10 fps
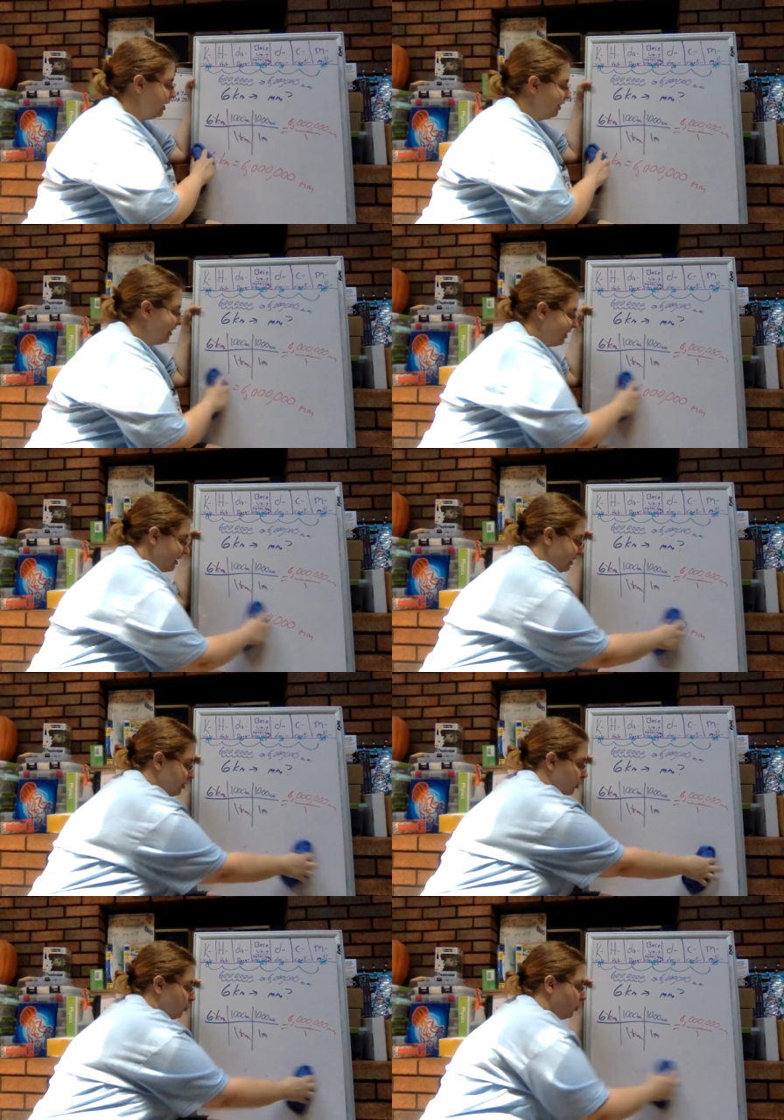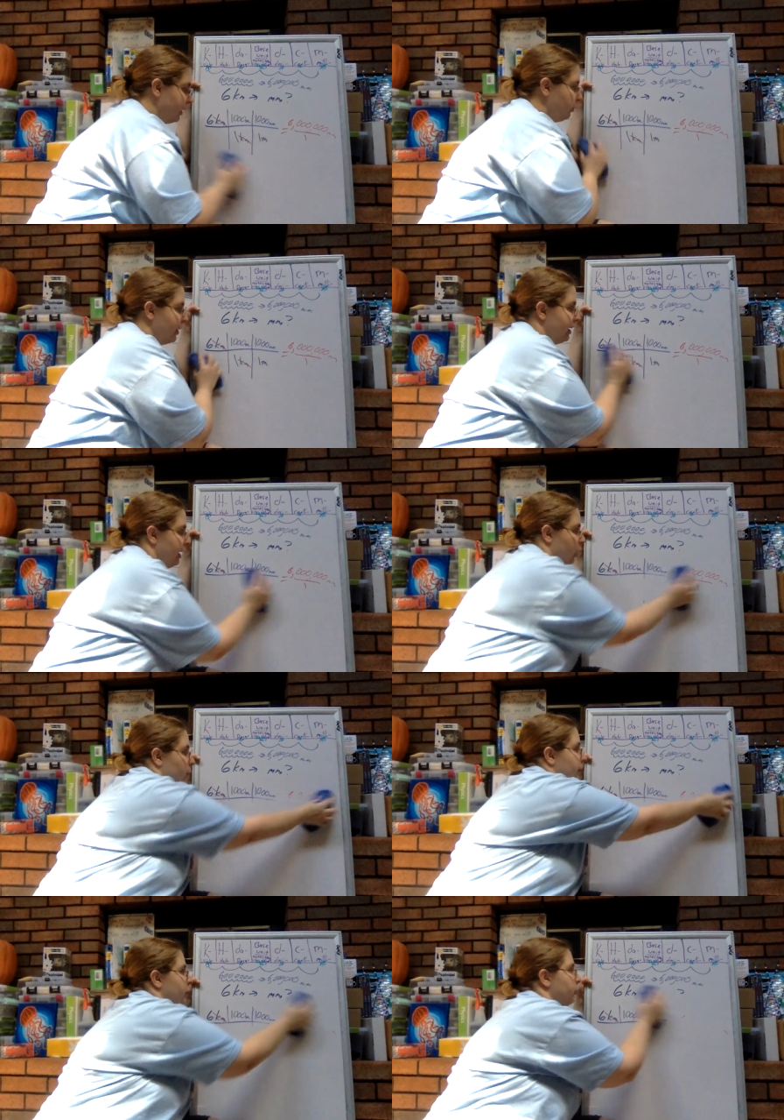Like I said, it's a great way to
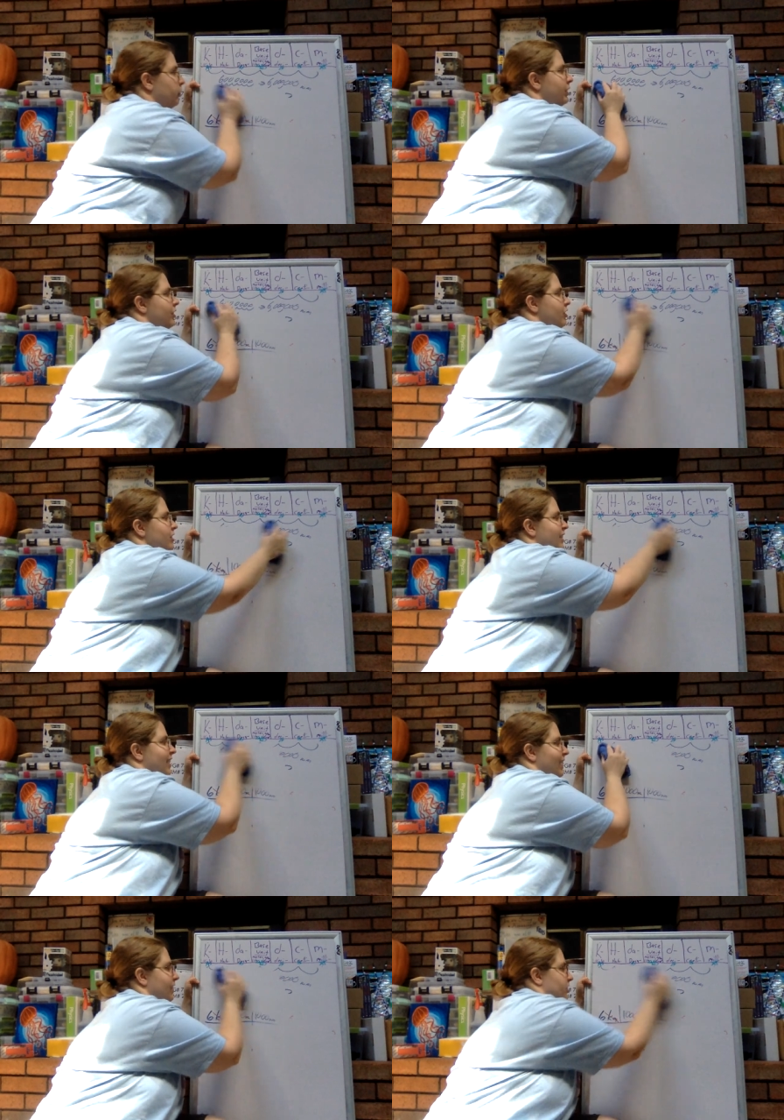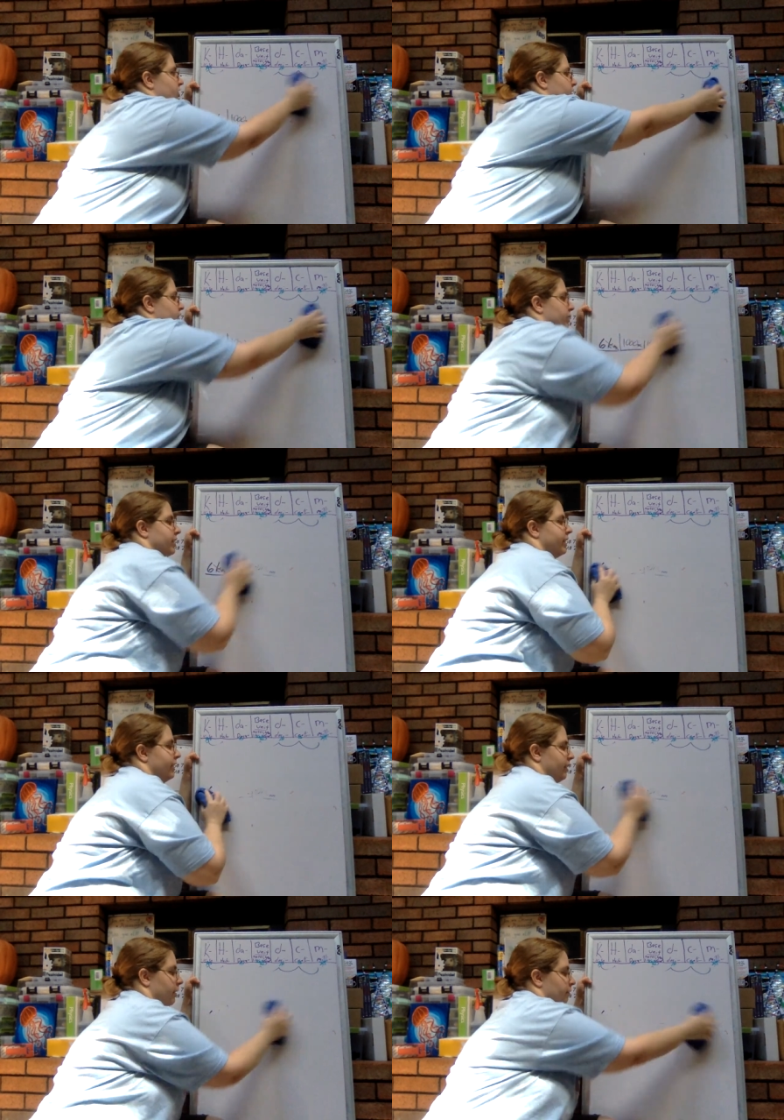help you just kind of start to
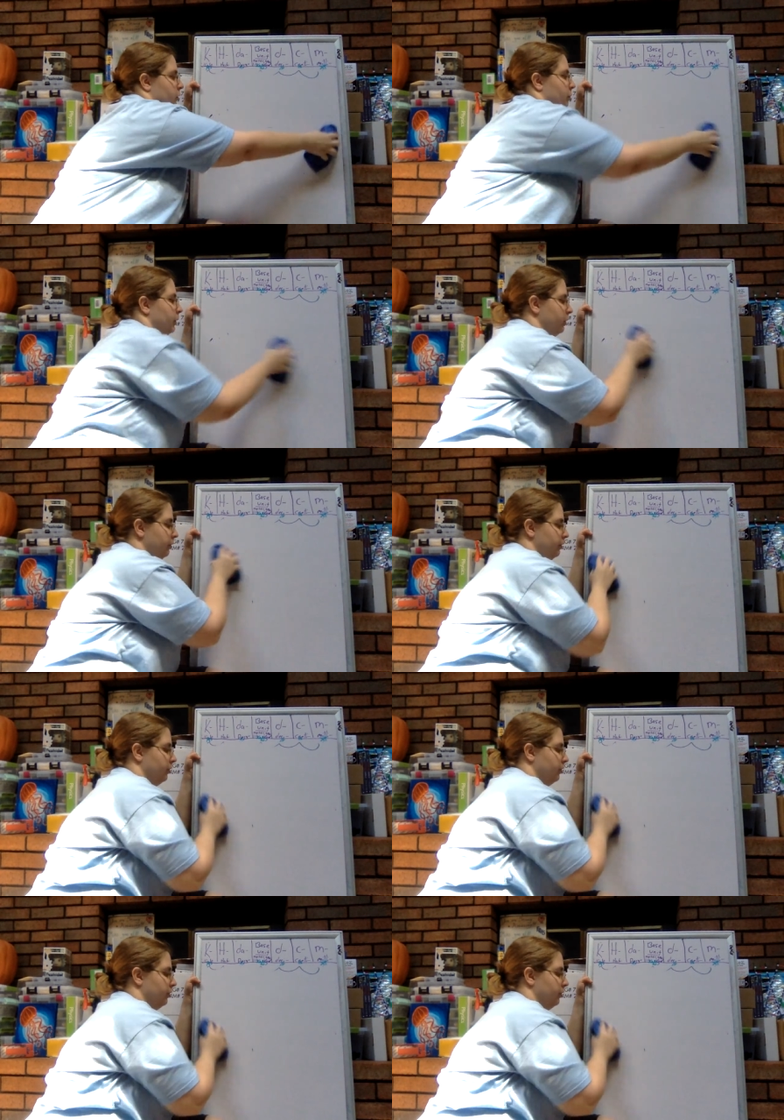get comfortable